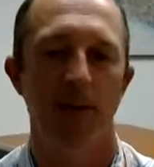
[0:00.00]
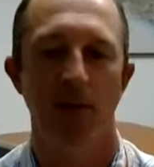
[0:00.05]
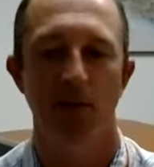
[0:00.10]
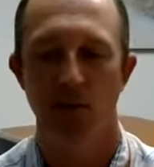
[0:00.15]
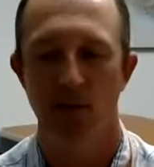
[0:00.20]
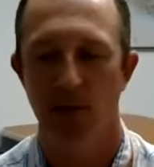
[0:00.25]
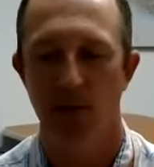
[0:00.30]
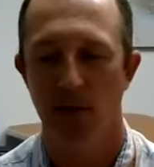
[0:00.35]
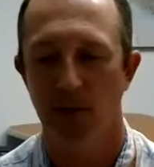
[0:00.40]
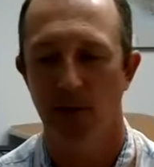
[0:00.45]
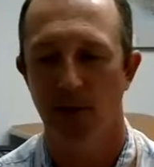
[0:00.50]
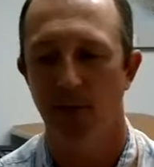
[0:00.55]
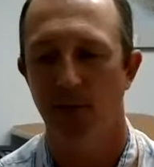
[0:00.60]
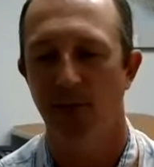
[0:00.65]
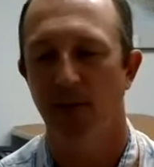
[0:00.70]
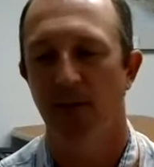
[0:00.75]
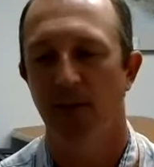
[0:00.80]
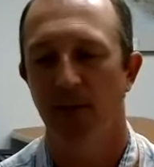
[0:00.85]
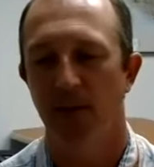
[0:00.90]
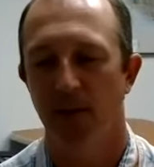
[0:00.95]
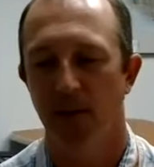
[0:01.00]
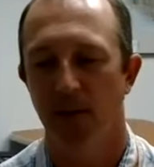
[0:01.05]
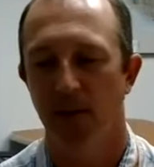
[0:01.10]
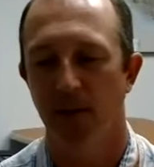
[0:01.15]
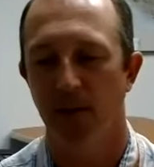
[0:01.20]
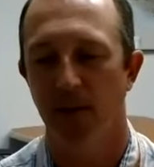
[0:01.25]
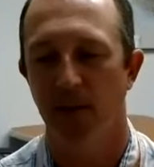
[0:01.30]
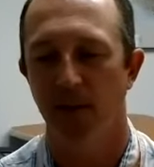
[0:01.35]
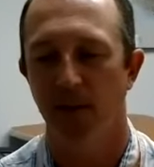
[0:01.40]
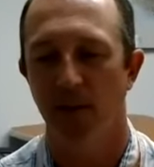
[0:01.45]
So
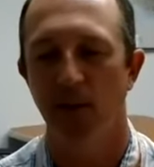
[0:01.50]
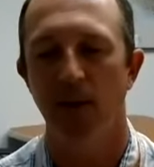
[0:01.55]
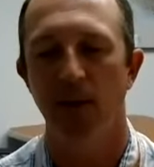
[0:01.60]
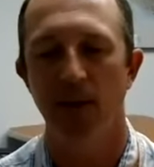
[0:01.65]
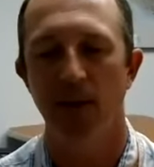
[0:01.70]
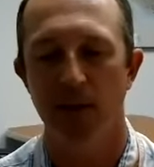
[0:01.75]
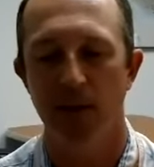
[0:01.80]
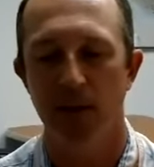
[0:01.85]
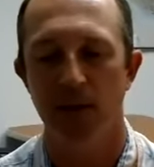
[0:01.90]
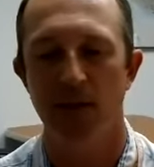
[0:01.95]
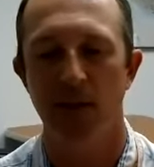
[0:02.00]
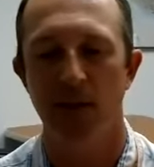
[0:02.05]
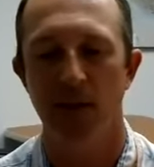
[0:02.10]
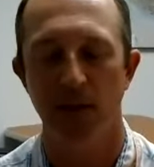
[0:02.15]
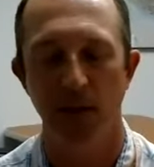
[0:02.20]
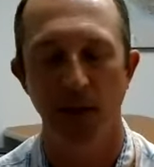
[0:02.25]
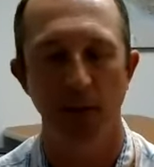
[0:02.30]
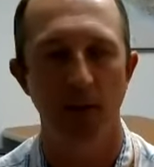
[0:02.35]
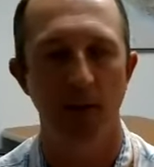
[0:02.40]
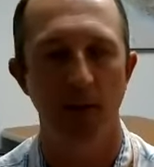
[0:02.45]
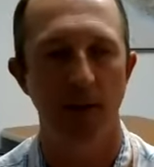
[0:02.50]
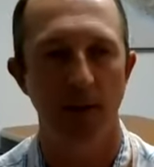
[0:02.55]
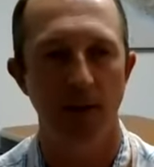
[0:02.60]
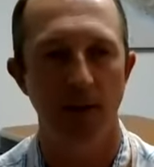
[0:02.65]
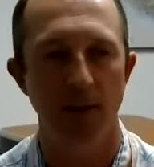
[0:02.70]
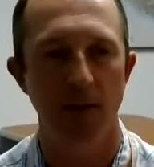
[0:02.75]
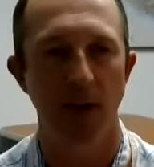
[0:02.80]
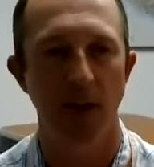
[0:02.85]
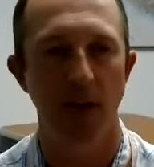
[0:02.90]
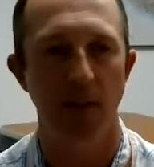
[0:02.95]
there is a disclaimer on our
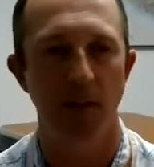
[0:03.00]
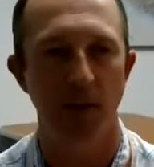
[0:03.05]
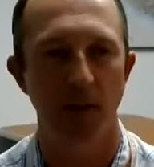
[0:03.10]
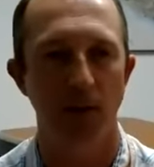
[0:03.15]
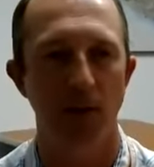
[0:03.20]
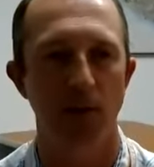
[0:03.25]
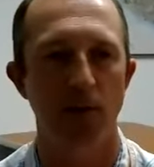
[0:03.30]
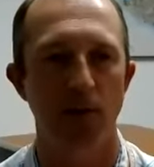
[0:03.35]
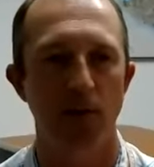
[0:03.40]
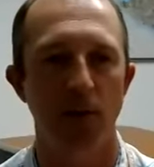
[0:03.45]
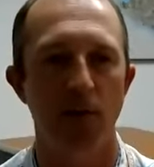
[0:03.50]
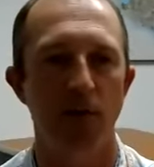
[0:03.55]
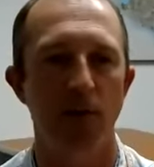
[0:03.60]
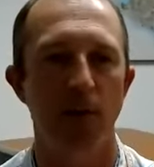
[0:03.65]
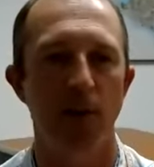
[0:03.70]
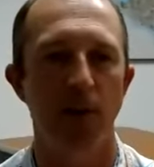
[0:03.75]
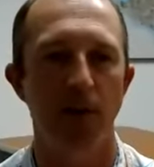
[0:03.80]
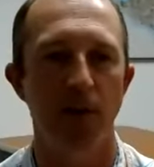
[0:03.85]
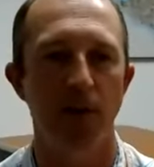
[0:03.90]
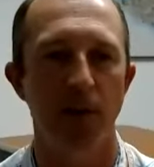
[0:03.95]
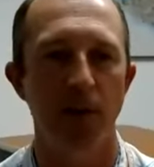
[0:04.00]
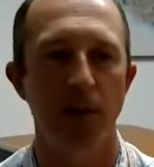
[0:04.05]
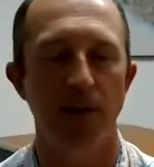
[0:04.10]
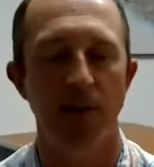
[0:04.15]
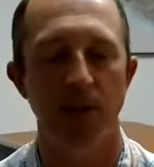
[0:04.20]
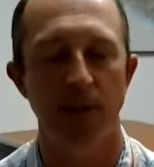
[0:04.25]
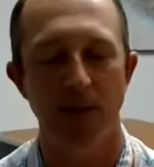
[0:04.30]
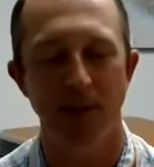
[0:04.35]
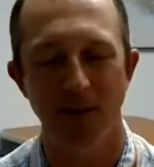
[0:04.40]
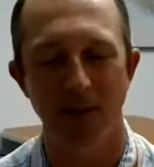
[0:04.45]
site that goes over all this.
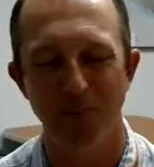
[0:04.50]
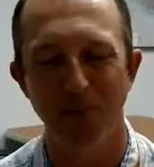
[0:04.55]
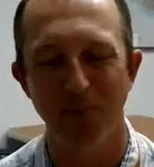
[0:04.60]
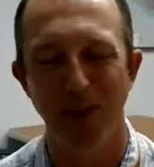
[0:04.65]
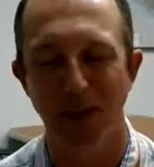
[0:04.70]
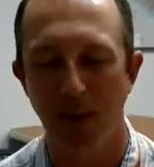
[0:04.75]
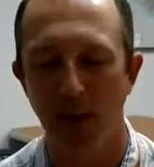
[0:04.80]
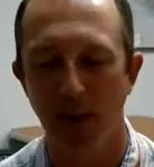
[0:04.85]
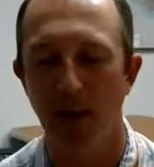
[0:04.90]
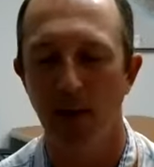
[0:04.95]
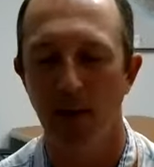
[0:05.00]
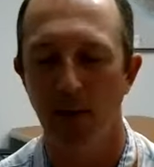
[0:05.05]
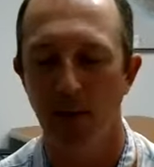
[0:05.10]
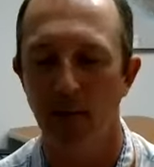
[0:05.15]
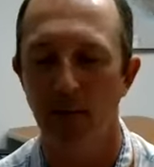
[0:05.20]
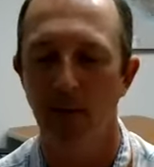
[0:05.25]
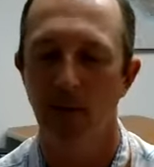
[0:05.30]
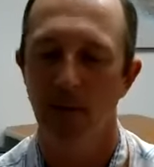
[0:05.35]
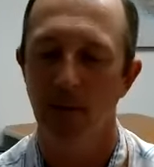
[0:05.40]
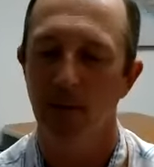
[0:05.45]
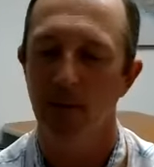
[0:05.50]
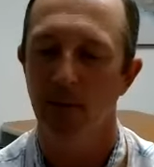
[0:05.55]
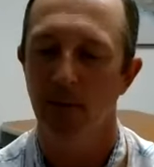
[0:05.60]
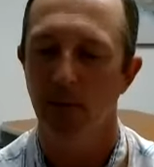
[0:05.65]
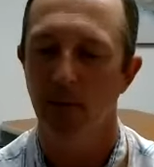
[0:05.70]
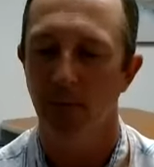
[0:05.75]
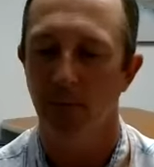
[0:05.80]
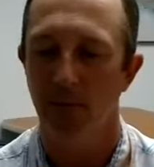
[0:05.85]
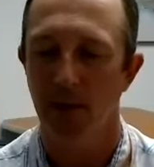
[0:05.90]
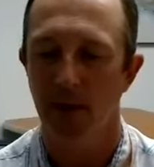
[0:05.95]
It's a bit hidden,
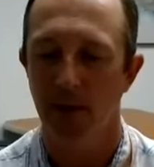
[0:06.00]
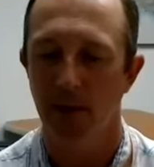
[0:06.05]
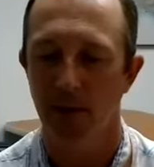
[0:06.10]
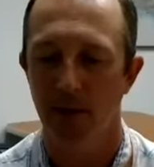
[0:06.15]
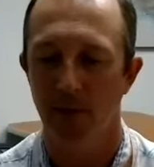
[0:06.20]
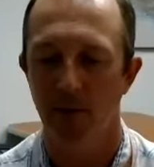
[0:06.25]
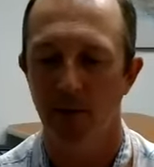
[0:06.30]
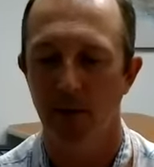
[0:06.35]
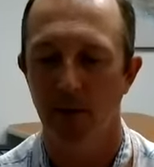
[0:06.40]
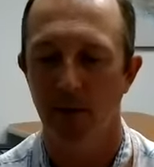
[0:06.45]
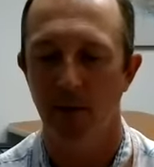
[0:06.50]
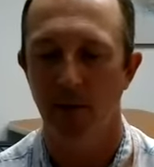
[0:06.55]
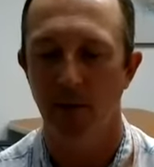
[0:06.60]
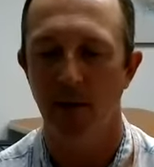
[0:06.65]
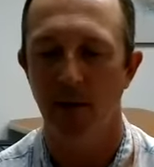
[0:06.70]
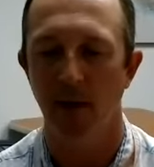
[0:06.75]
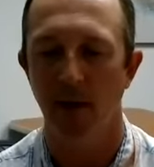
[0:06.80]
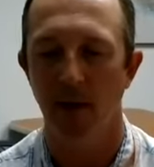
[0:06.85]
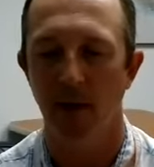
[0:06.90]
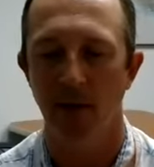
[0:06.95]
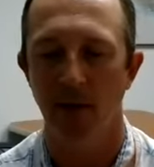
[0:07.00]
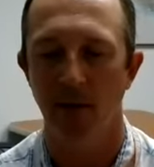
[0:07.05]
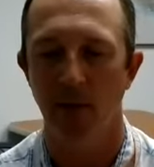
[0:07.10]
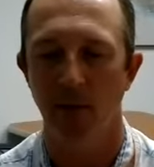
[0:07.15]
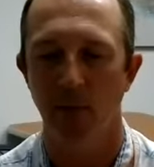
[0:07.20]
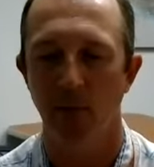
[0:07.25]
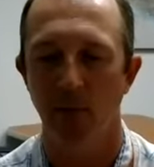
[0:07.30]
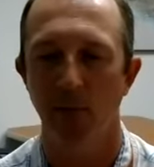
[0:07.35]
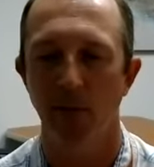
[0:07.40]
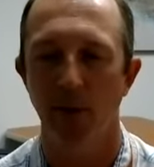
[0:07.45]
but you got to
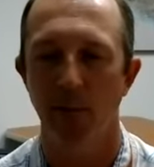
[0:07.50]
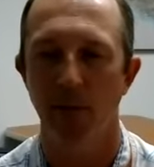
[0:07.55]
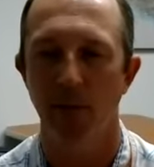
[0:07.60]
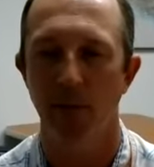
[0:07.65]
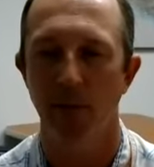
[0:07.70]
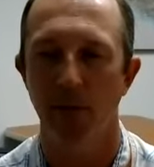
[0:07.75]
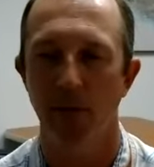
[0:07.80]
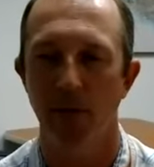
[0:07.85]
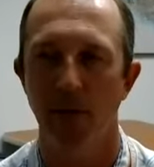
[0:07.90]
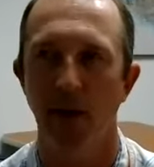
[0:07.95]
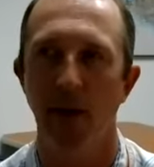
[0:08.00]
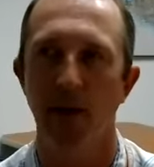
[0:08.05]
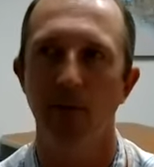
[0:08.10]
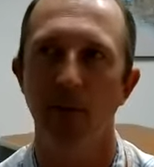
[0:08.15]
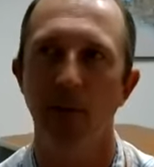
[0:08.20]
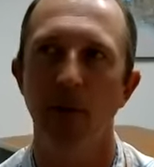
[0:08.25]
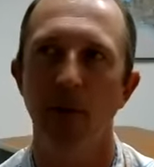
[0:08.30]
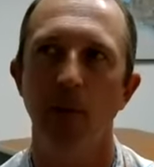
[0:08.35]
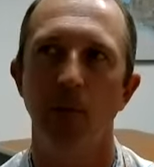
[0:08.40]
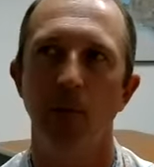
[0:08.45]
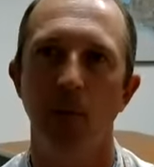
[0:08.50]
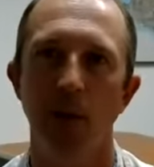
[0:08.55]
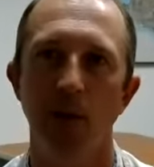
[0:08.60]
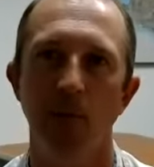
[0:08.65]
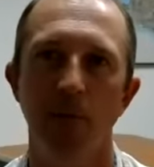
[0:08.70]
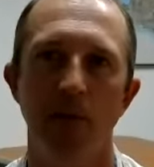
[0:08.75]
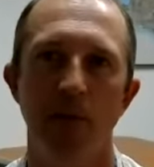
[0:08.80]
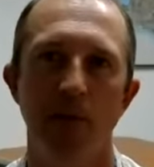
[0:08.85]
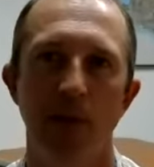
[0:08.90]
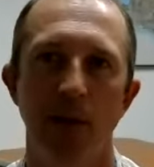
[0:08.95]
remember that everything we
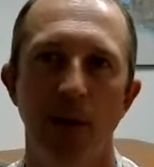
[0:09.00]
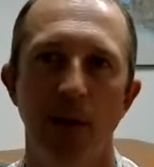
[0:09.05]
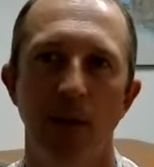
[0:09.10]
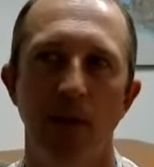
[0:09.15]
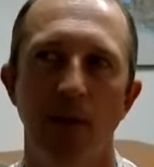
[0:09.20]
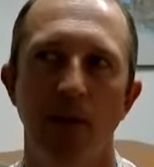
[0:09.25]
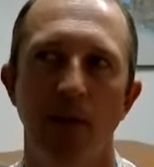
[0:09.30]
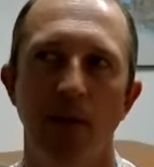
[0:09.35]
present